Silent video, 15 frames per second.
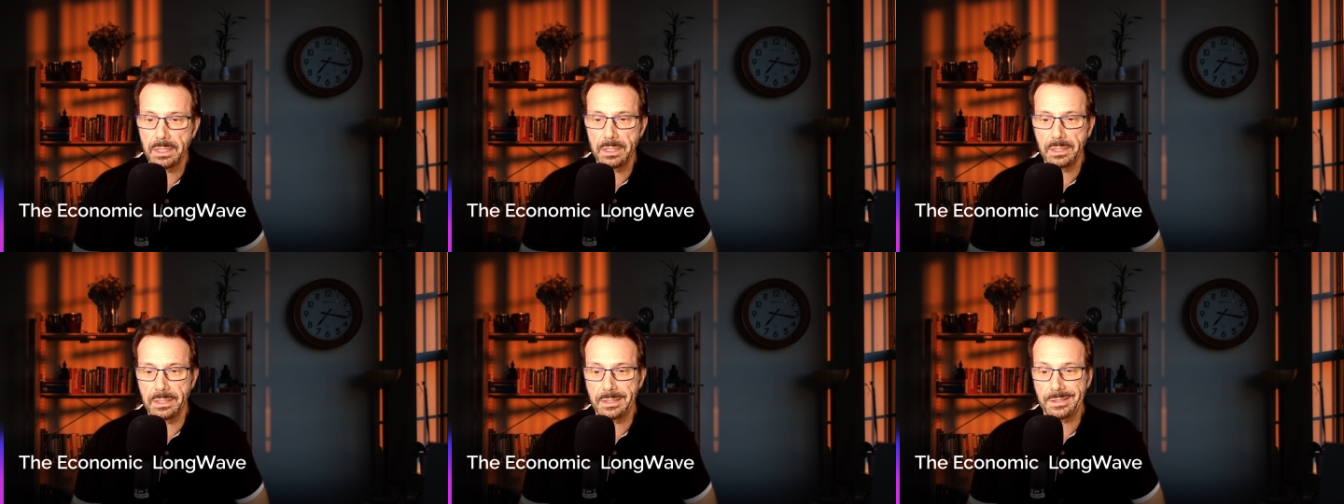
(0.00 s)

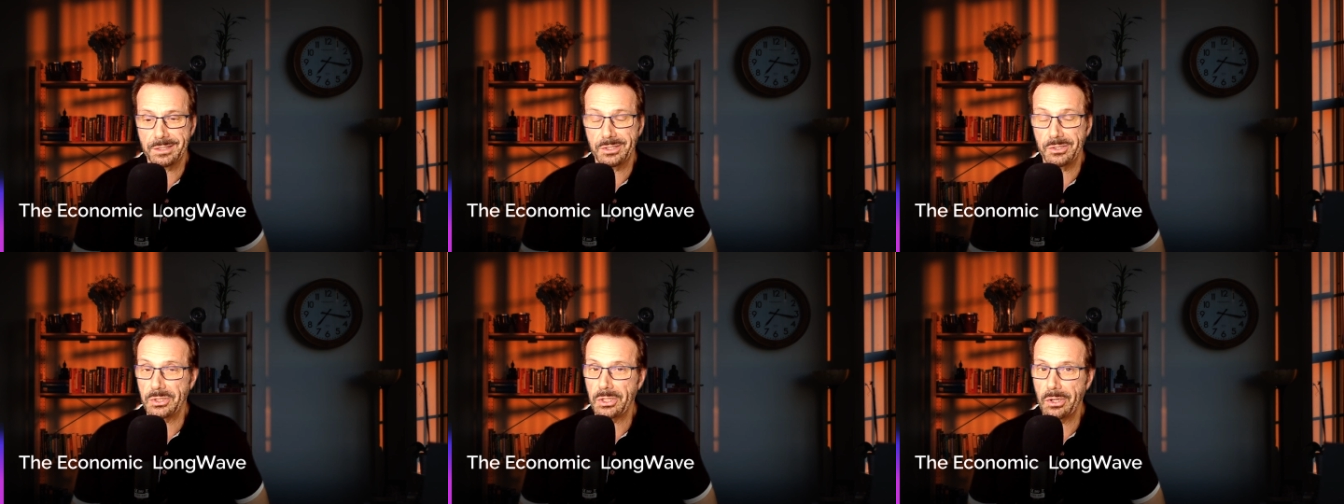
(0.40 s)
city.
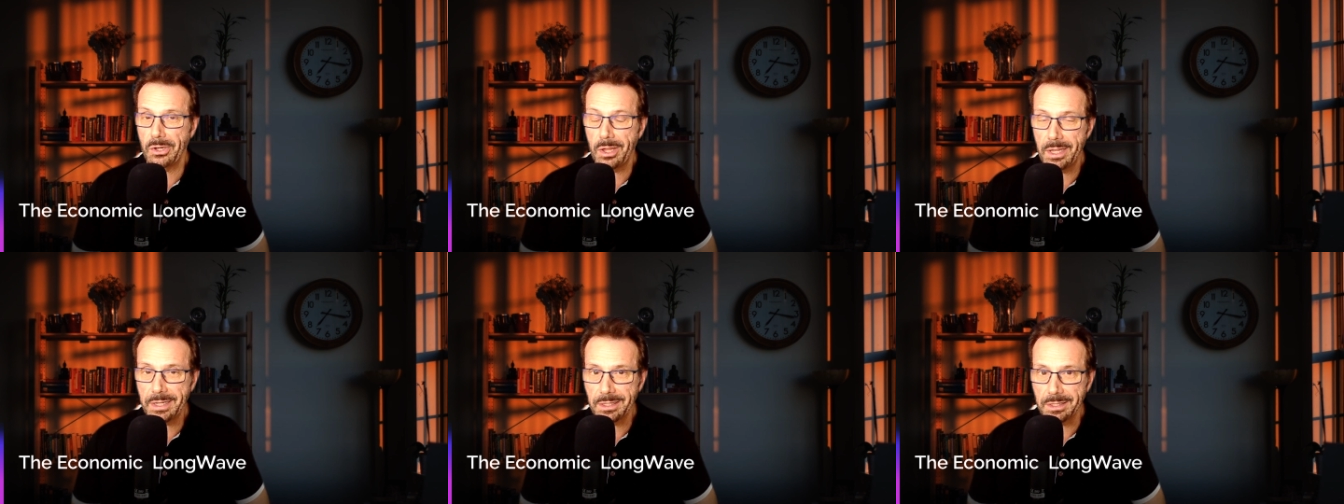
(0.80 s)
It's
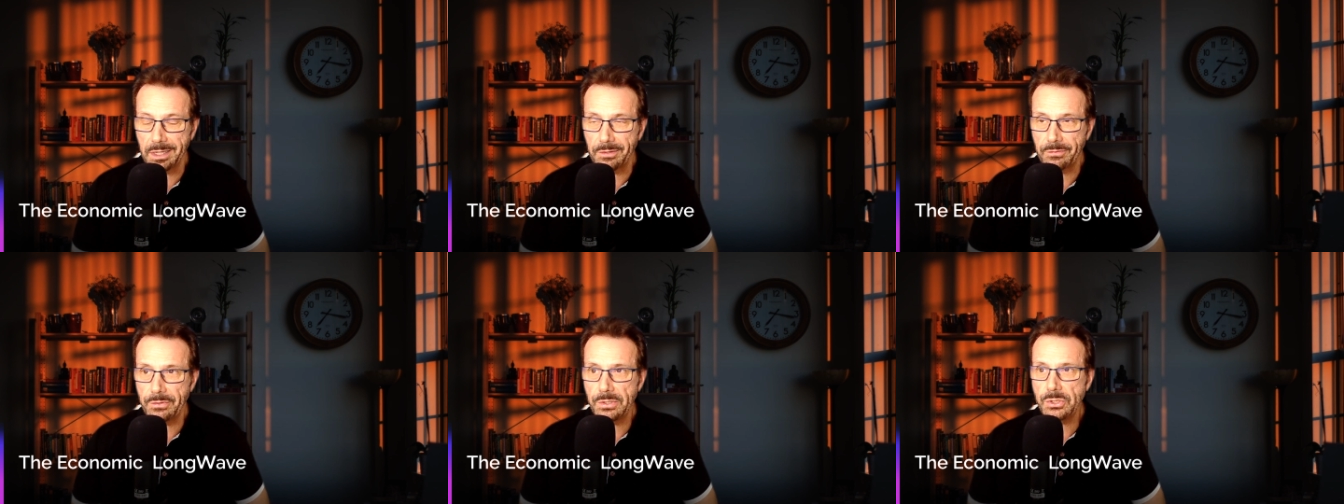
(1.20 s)
there's a lot
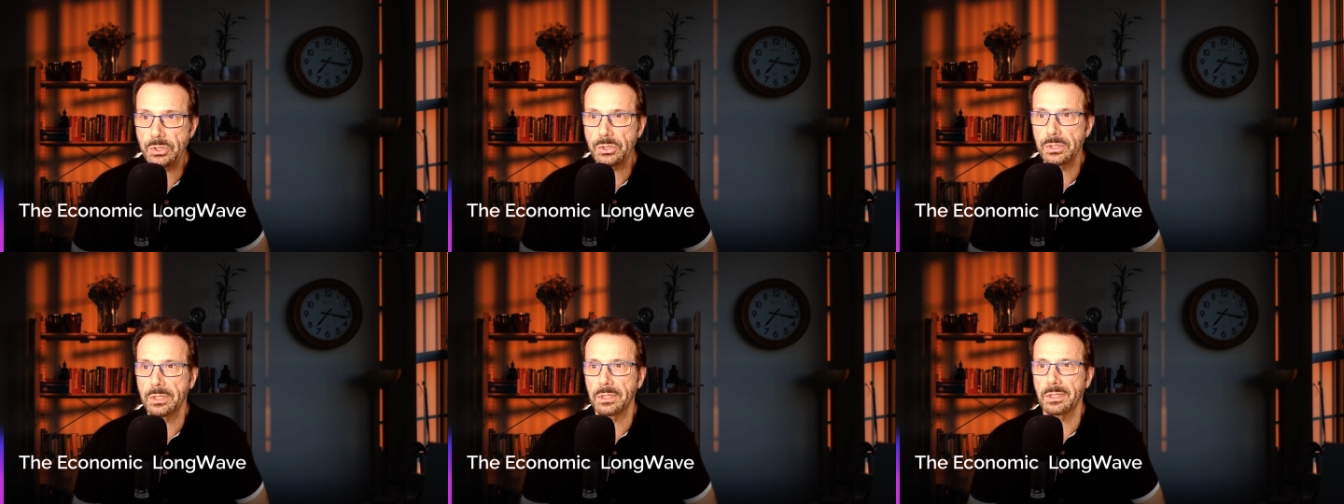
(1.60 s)
of
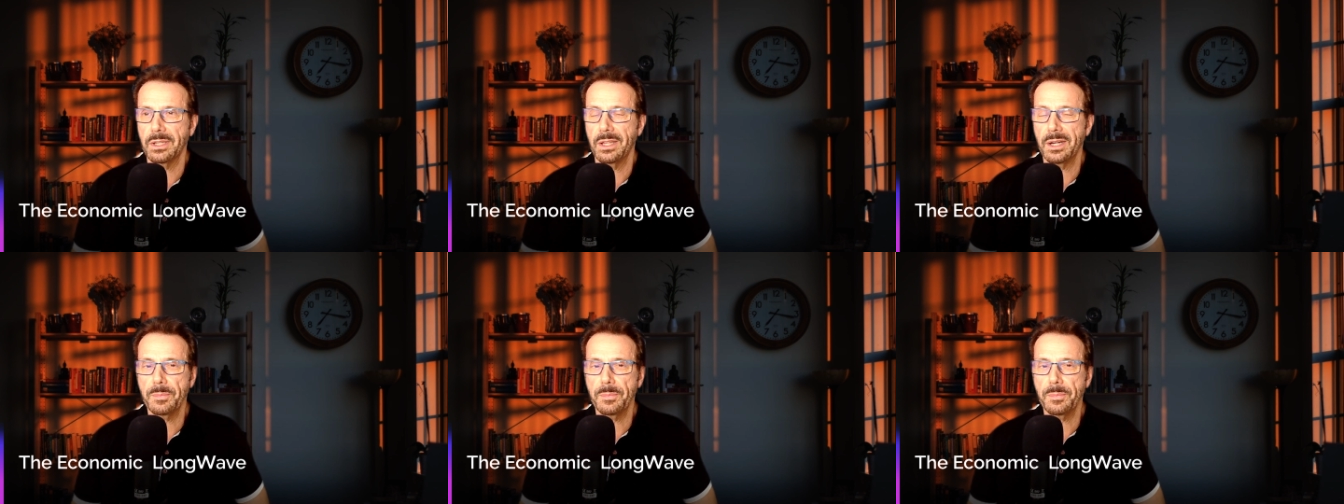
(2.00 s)
leverage.